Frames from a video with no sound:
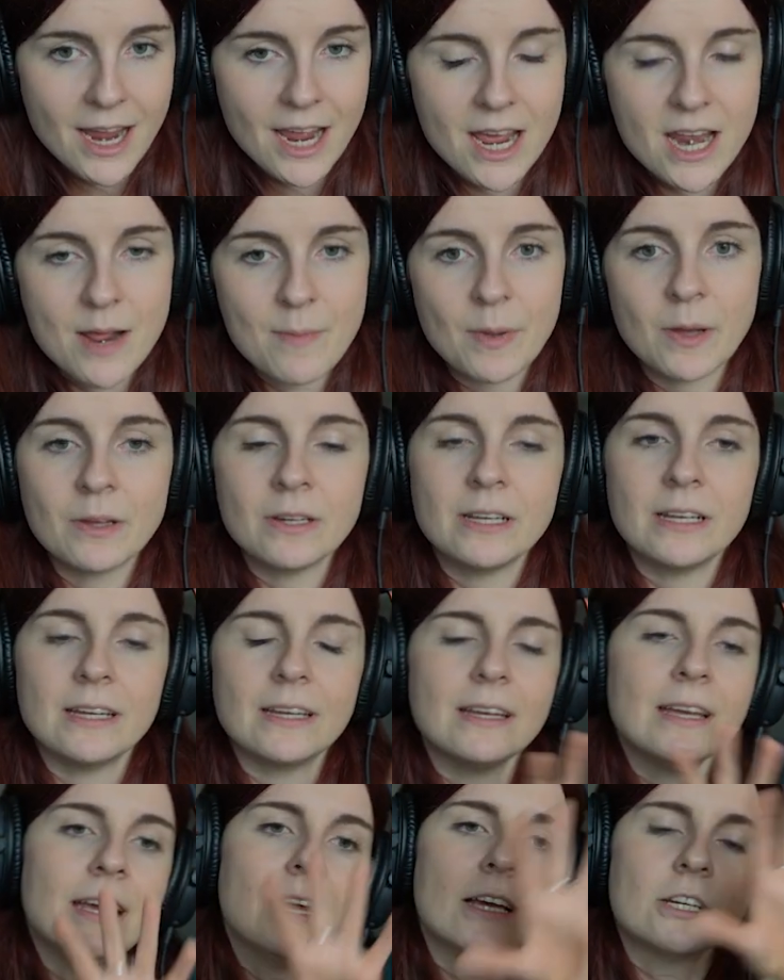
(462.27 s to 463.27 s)
And I'm
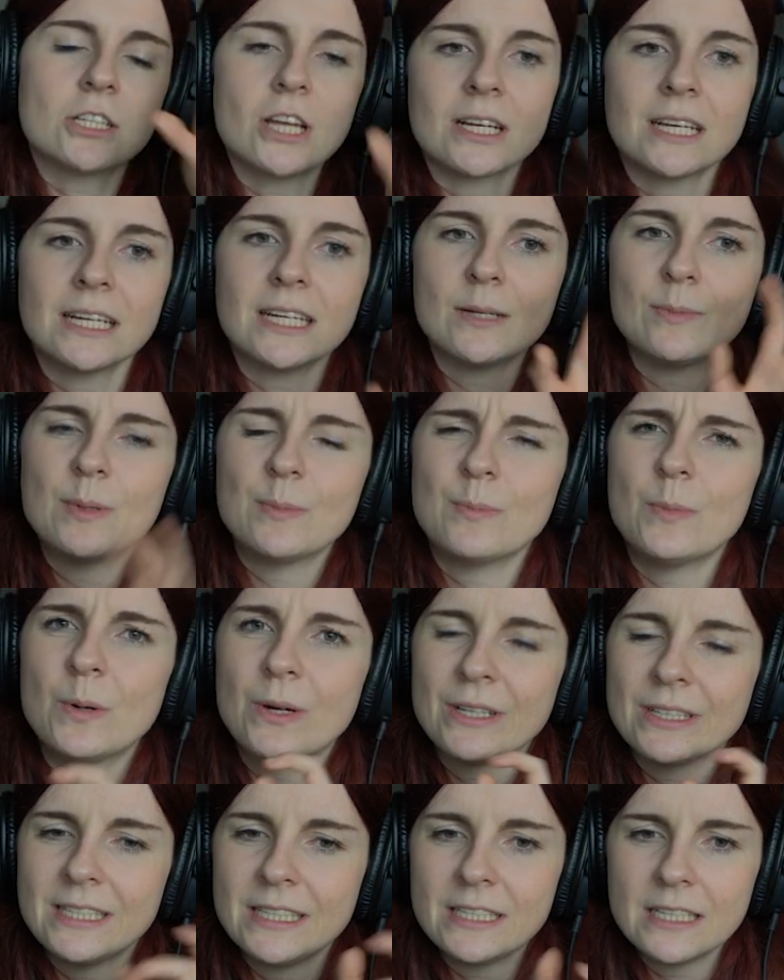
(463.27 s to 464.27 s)
gonna talk a little bit
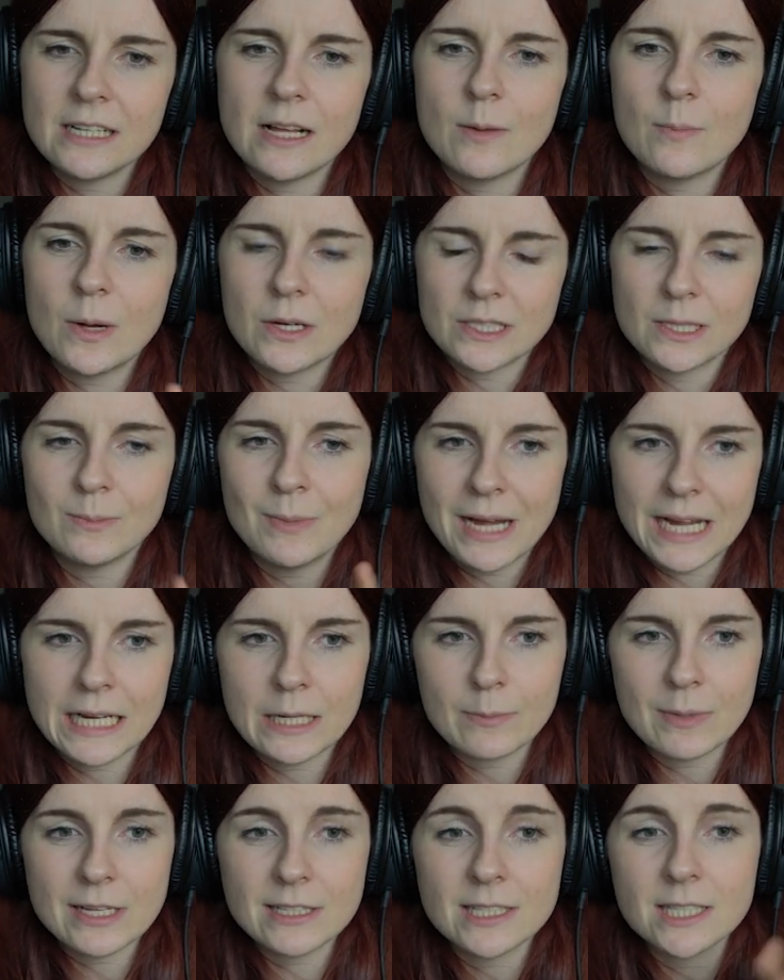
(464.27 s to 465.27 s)
more in detail about the
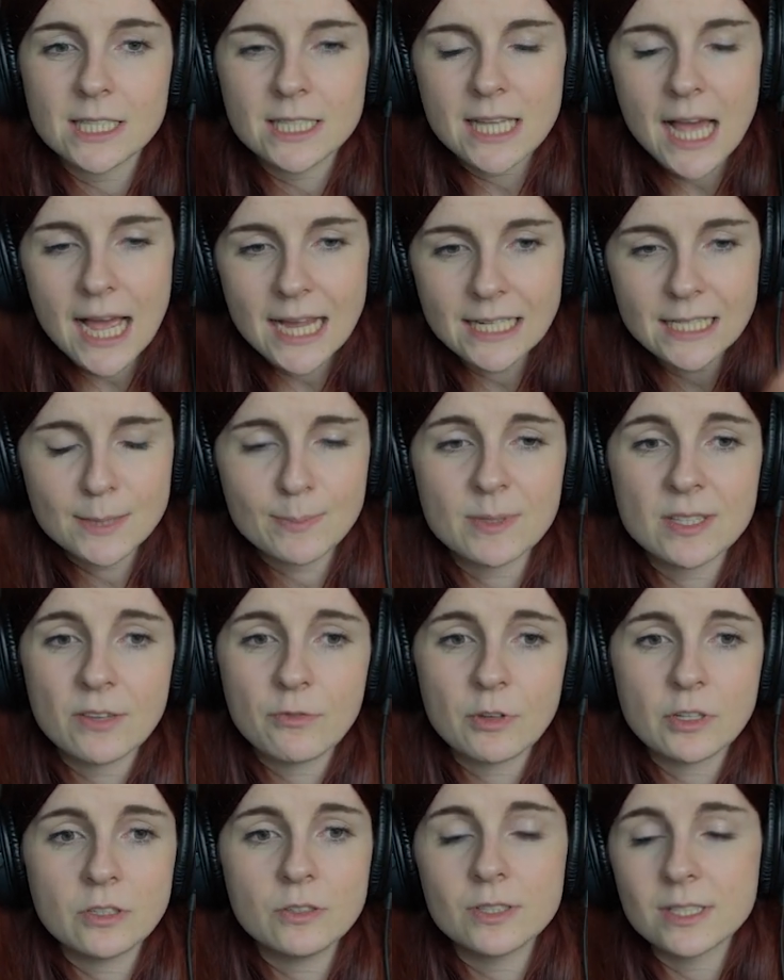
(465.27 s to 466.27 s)
marketplace. It's highly
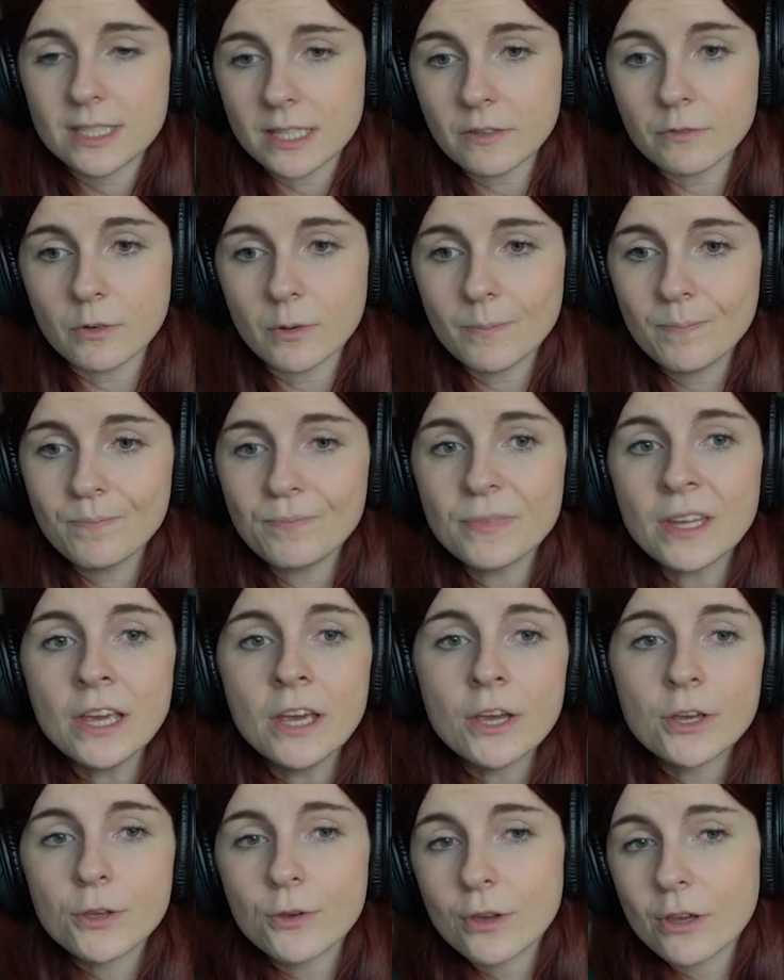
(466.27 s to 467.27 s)
specific to Civo.
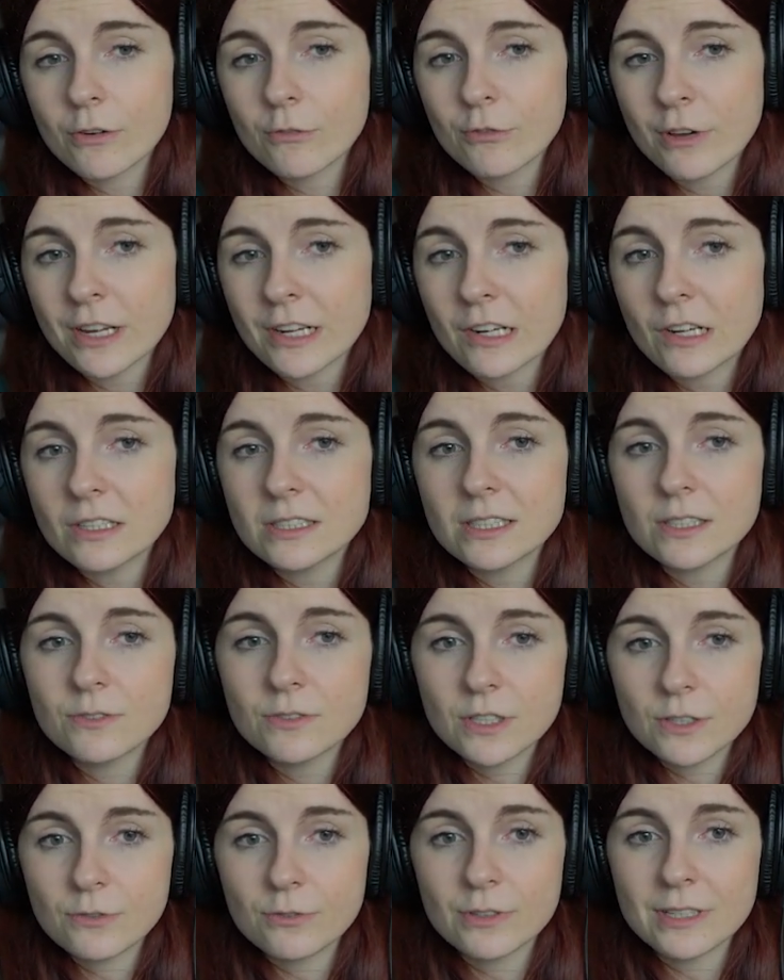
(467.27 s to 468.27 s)
You can find lots
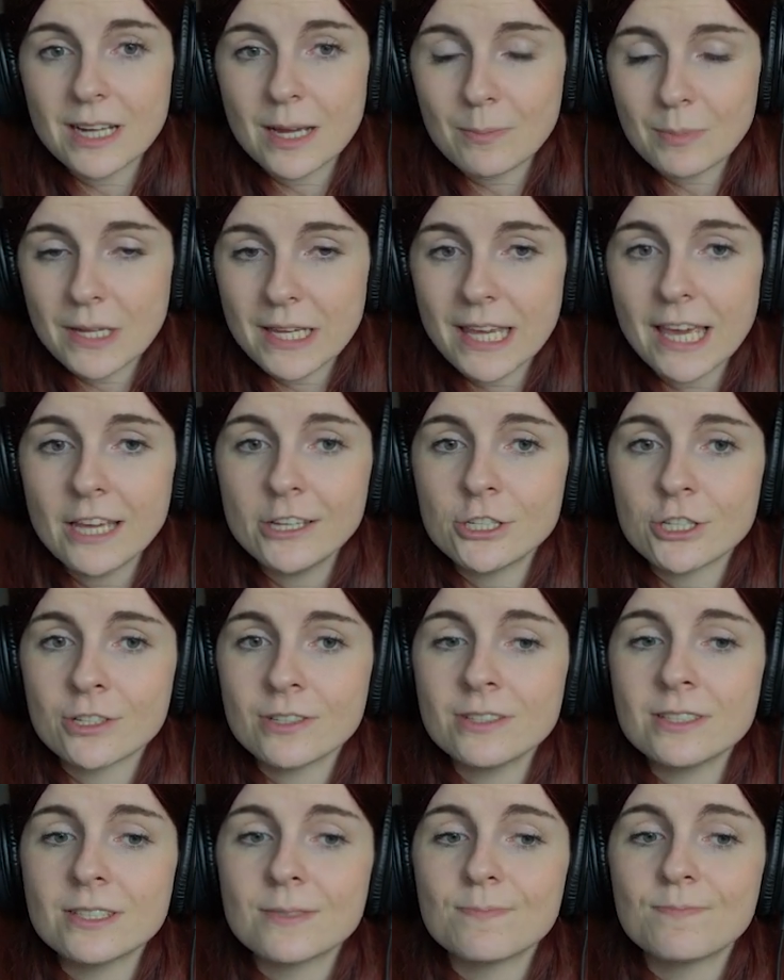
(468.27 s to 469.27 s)
of different
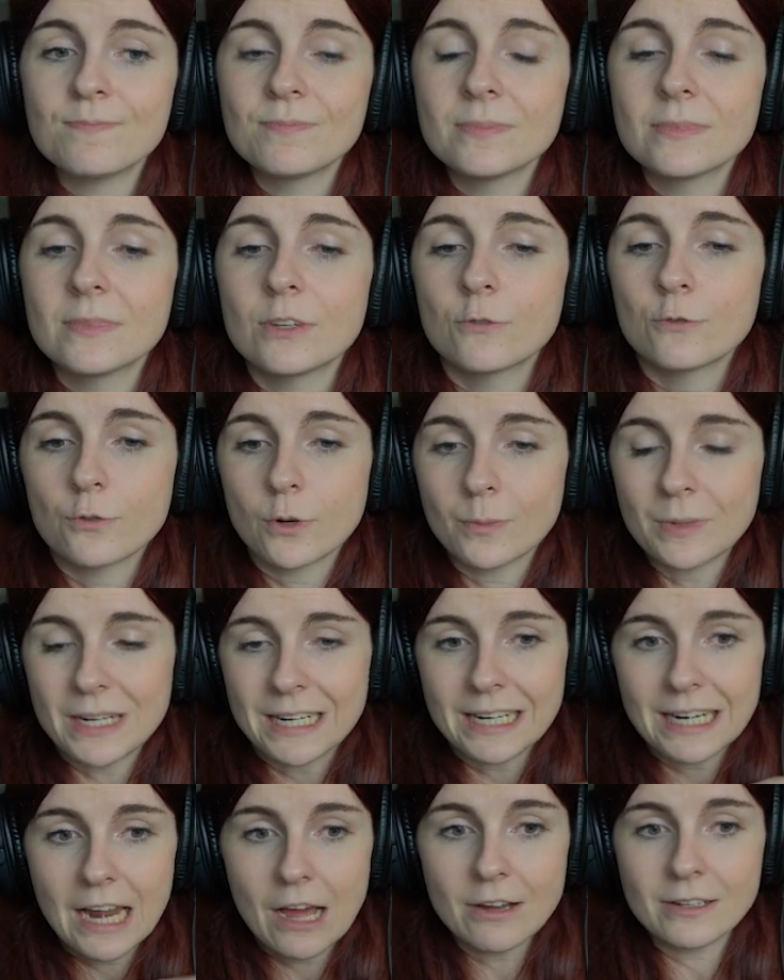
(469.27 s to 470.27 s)
applications from the
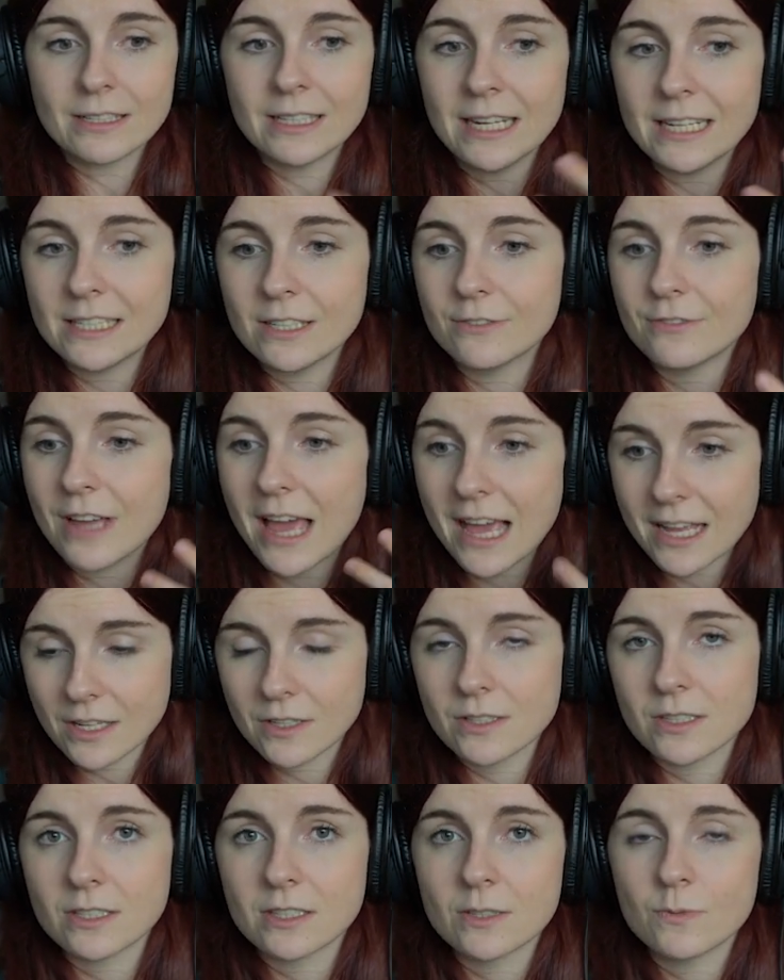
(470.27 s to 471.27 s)
cloud native
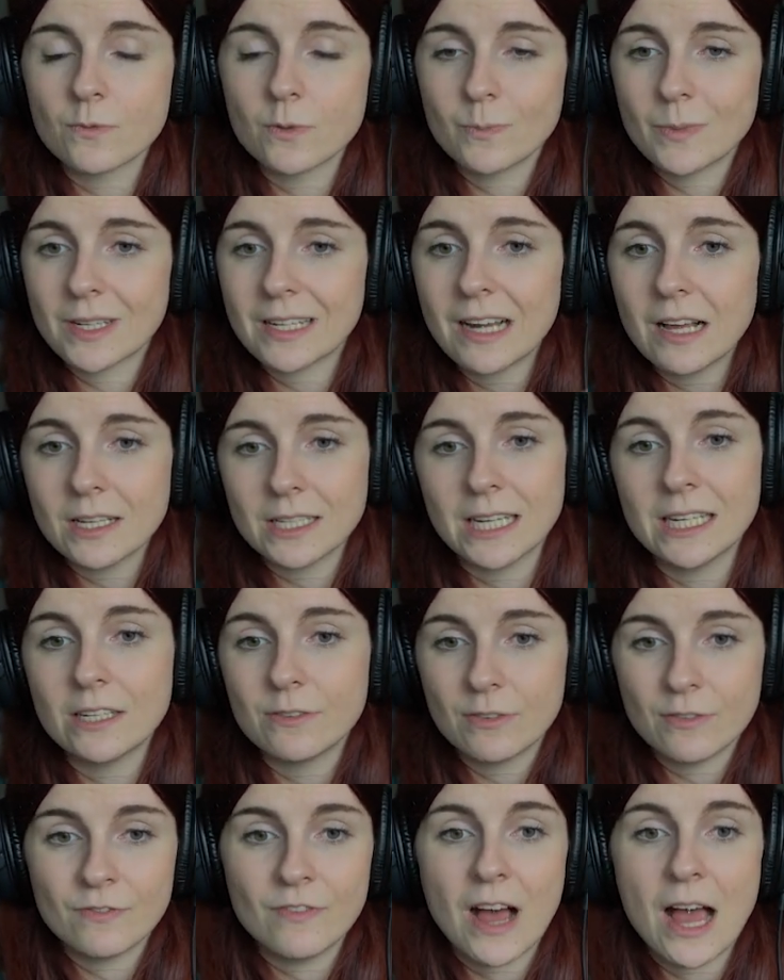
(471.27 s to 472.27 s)
ecosystem, from the cloud
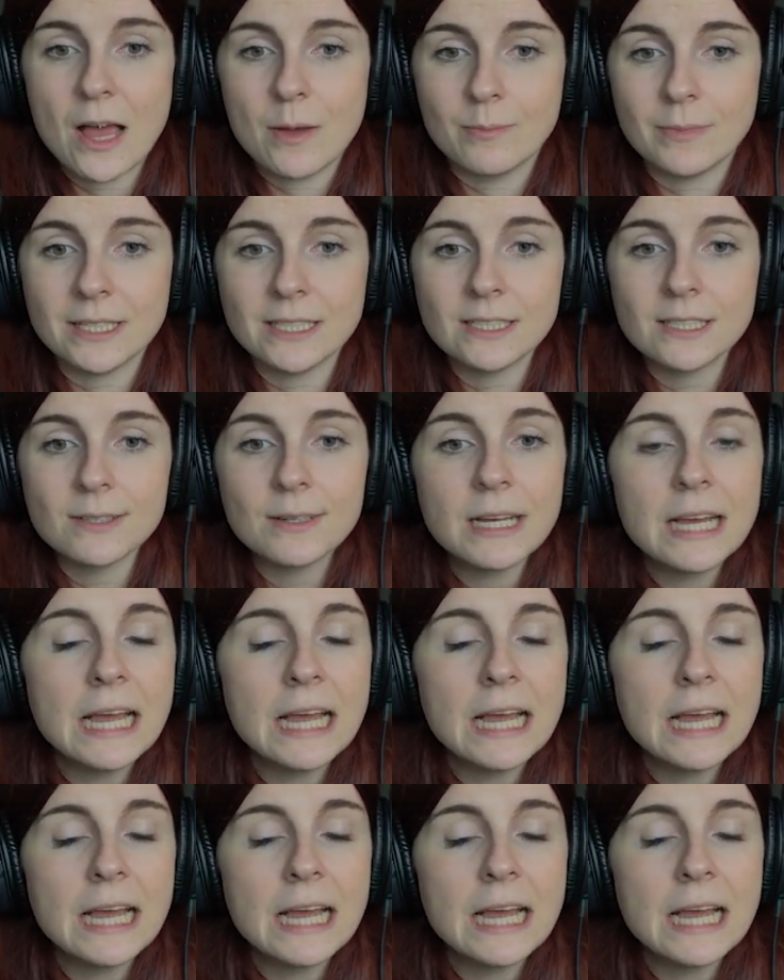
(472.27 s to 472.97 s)
native environment.